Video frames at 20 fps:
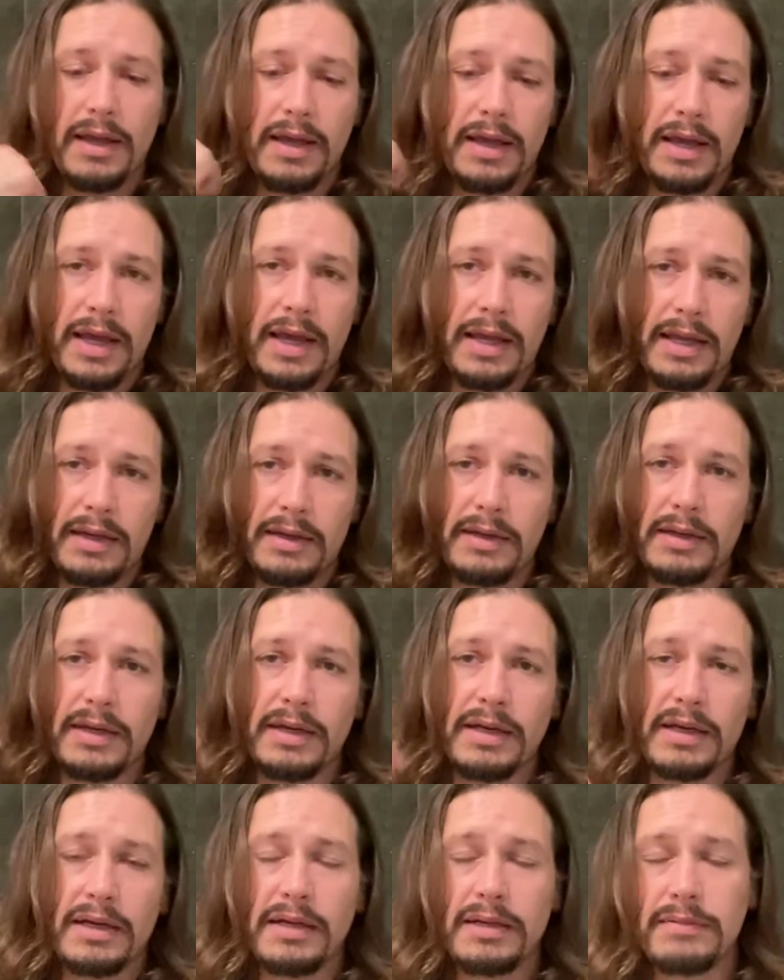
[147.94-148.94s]
and
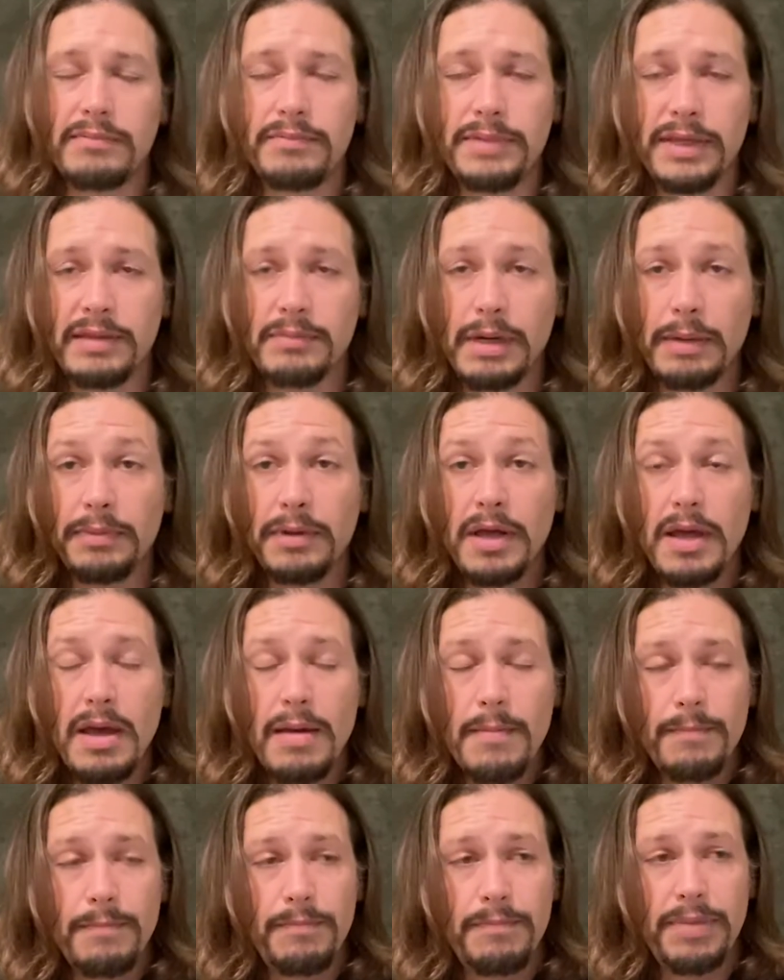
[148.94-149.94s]
uh, beat them up
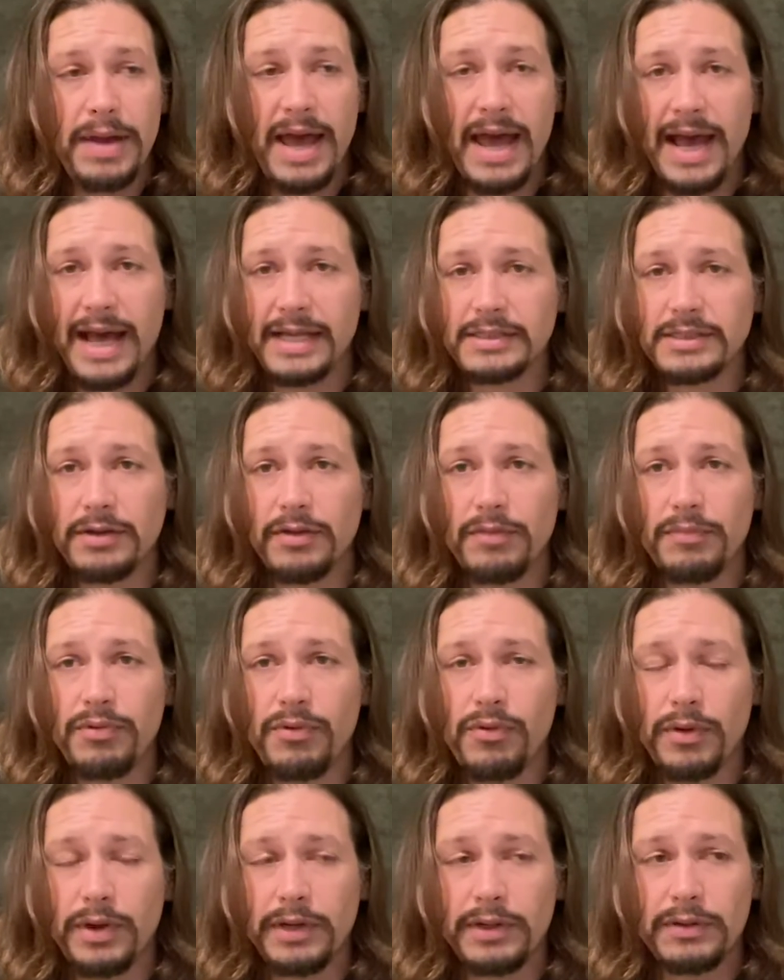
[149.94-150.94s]
past the
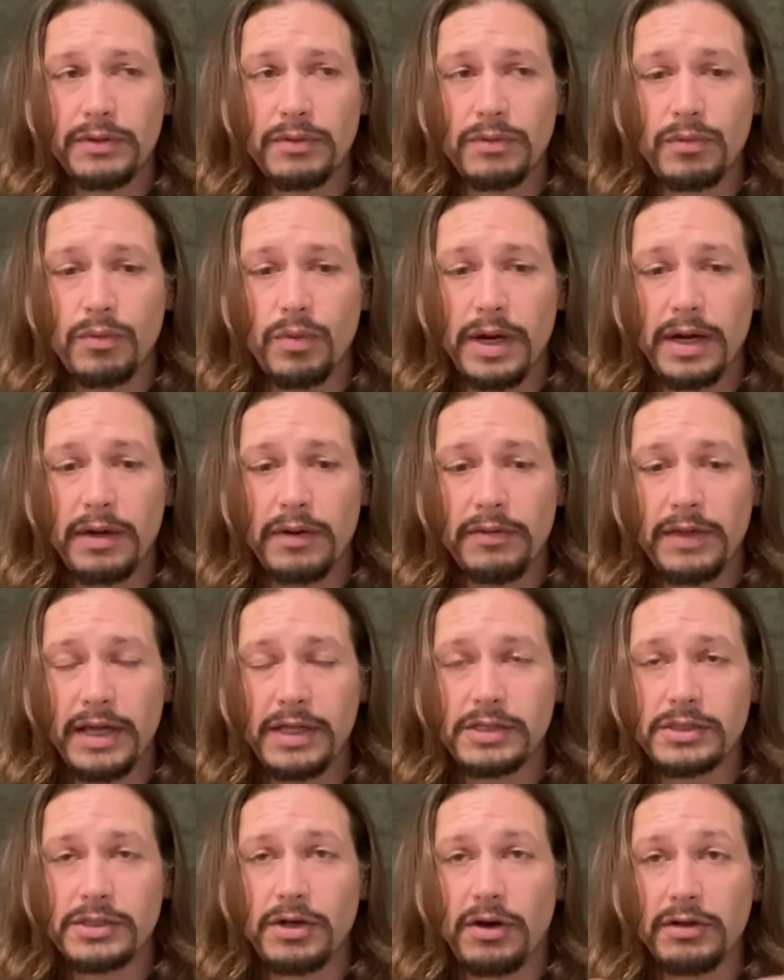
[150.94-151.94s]
point where they
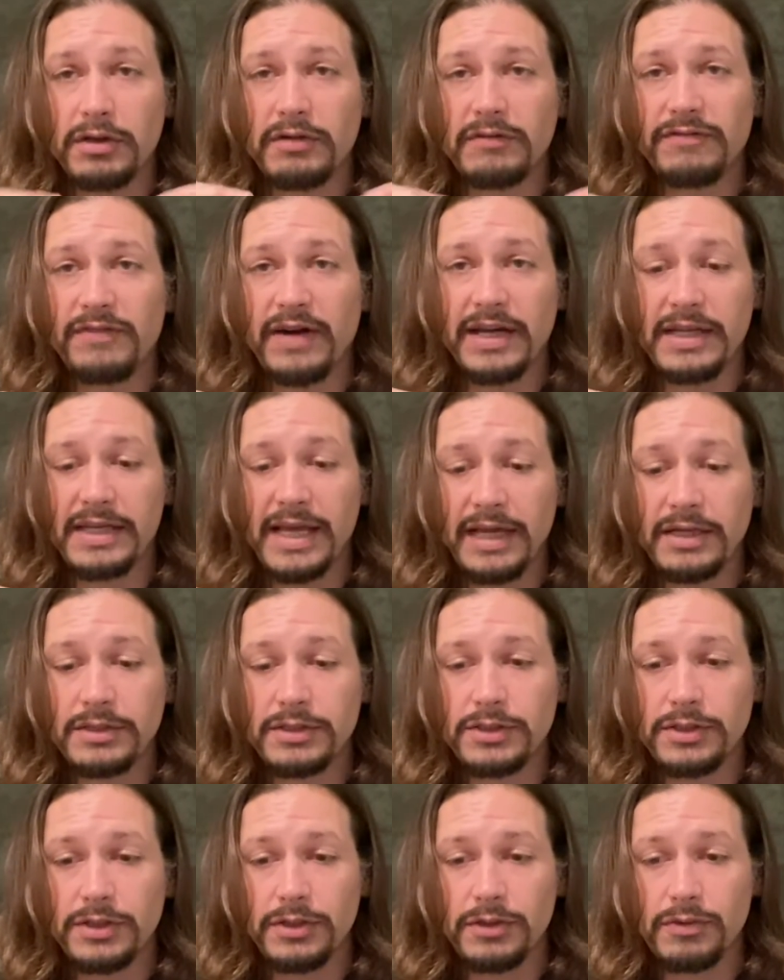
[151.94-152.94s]
start to fight
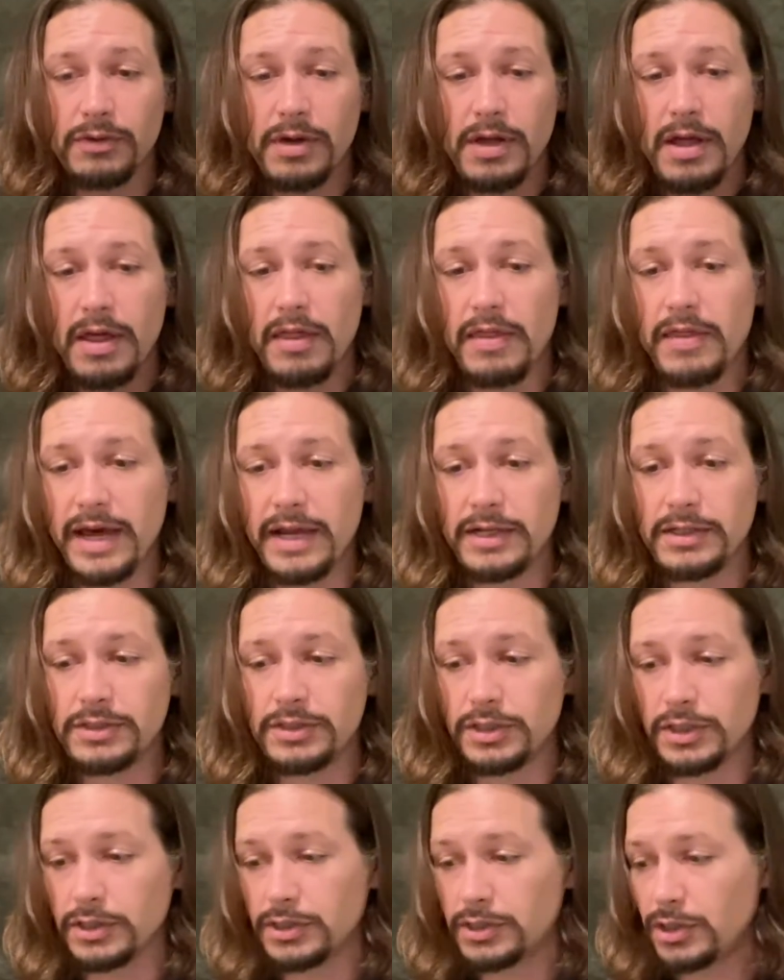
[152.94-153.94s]
against you. That is
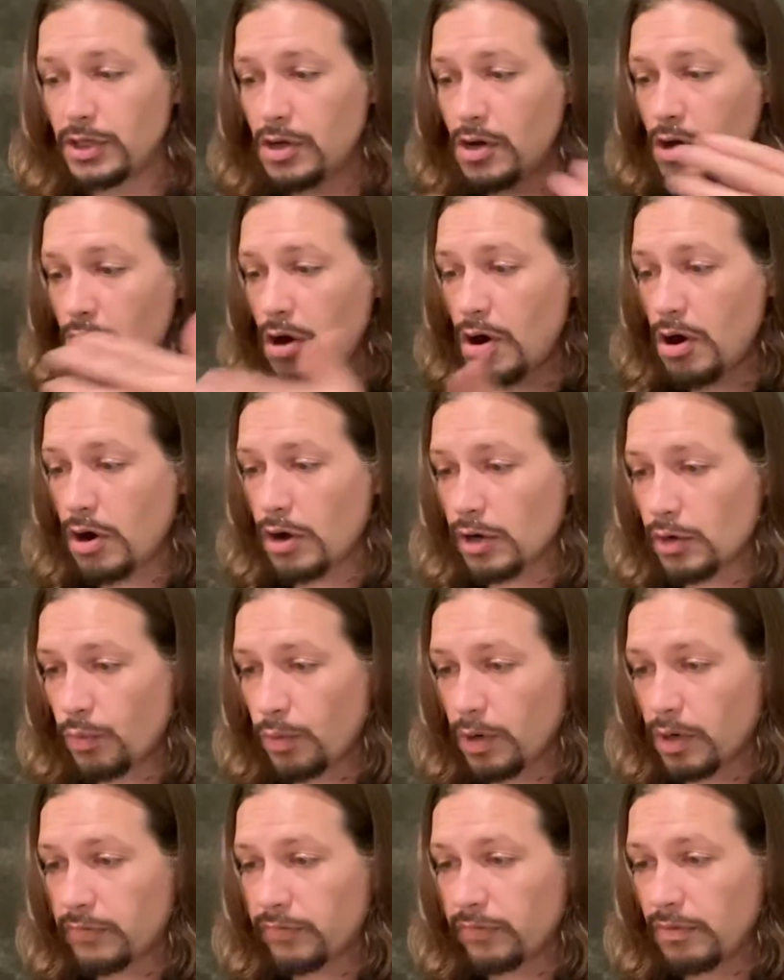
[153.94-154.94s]
just harder
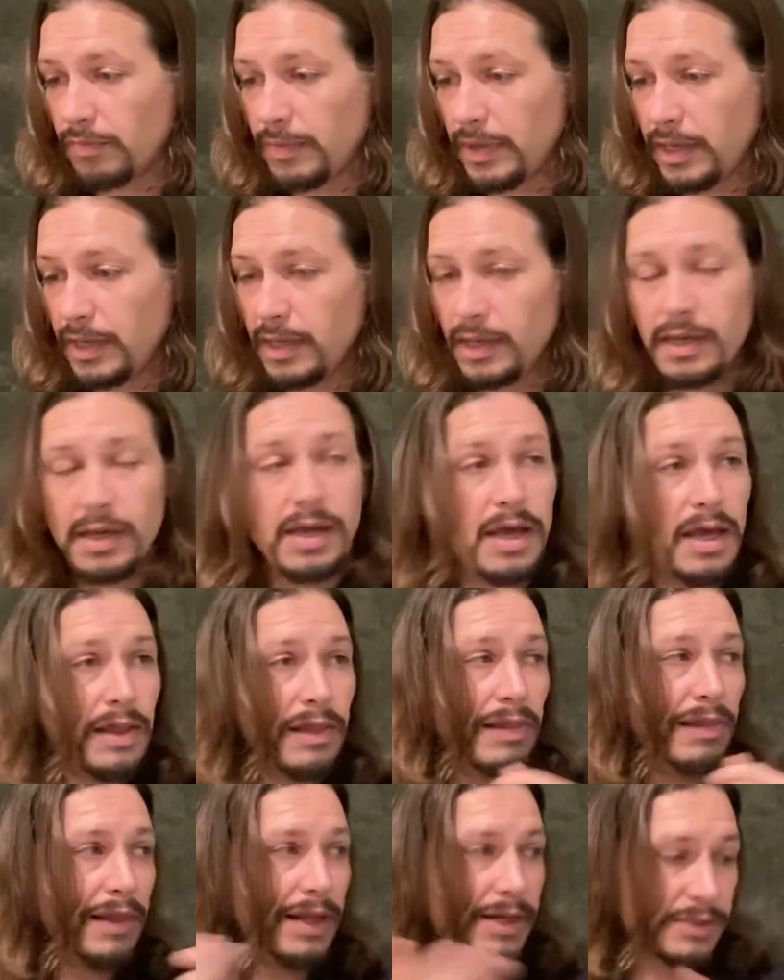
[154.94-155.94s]
work for me,
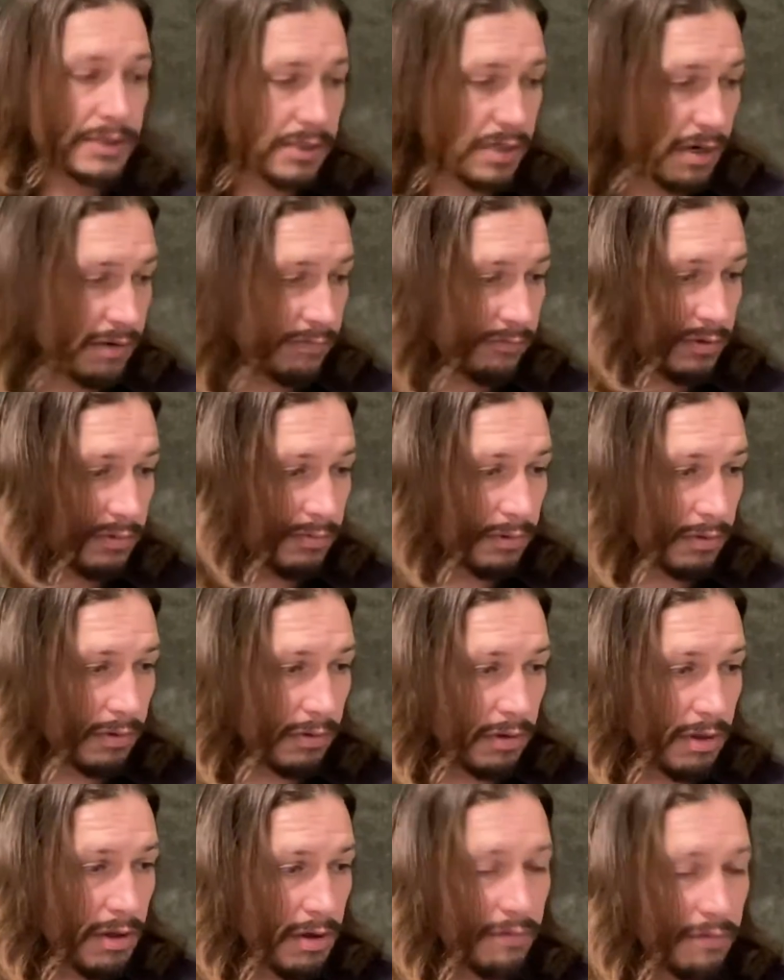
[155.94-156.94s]
less
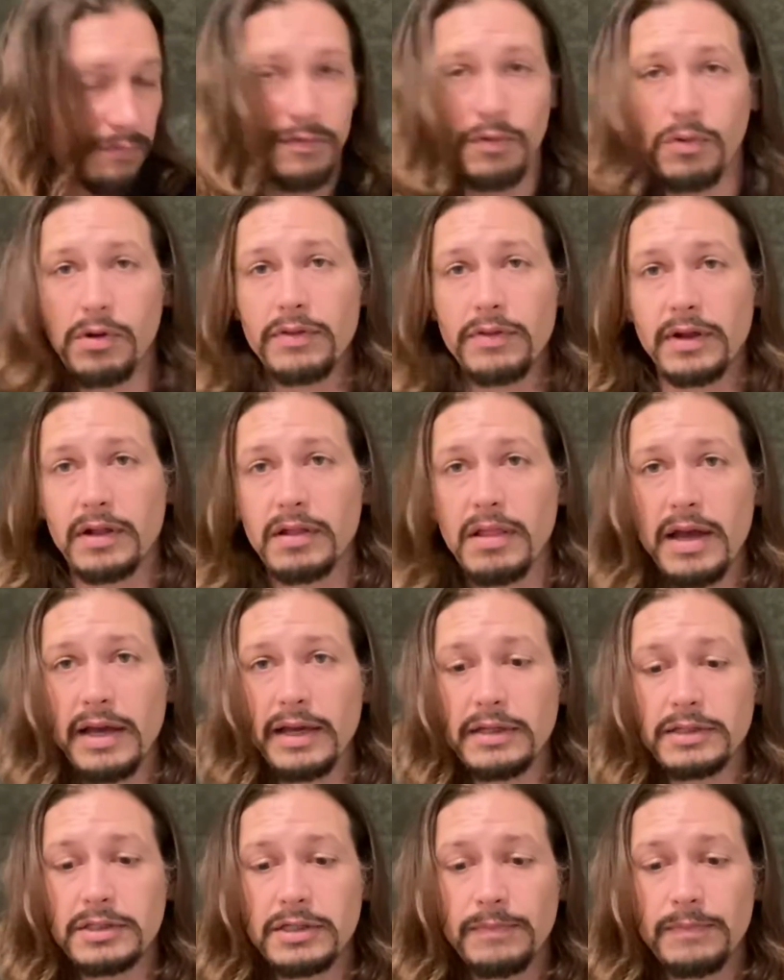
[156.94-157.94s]
comfortable for the
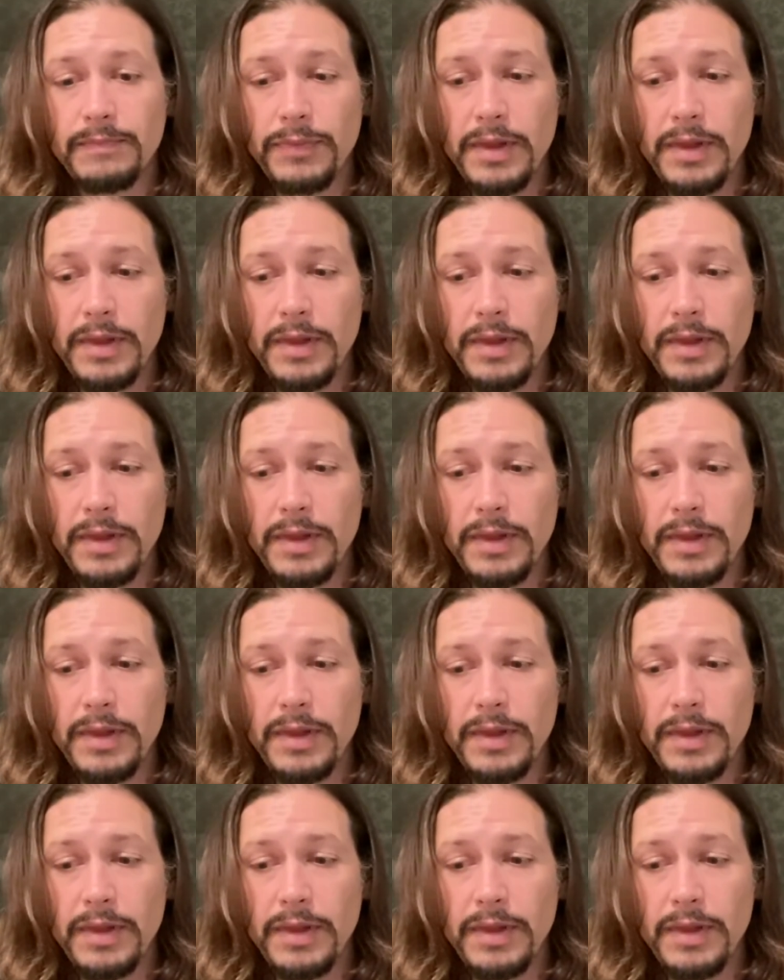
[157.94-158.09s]
client.